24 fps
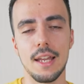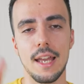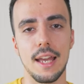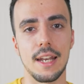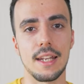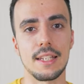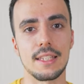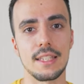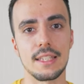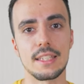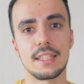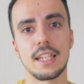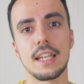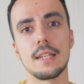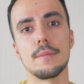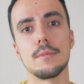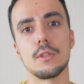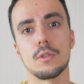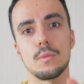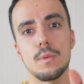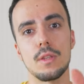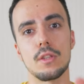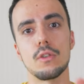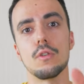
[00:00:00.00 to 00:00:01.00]
and it's the same
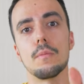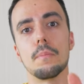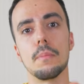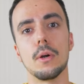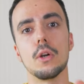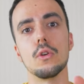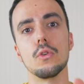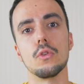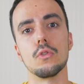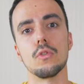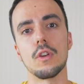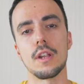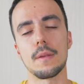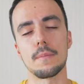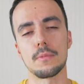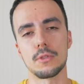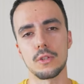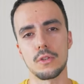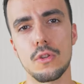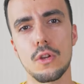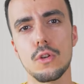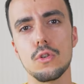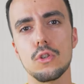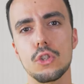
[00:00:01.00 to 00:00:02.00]
as with your bow grip.
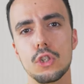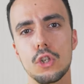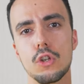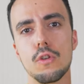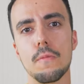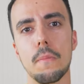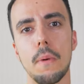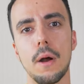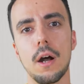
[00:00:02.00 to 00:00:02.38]
So those two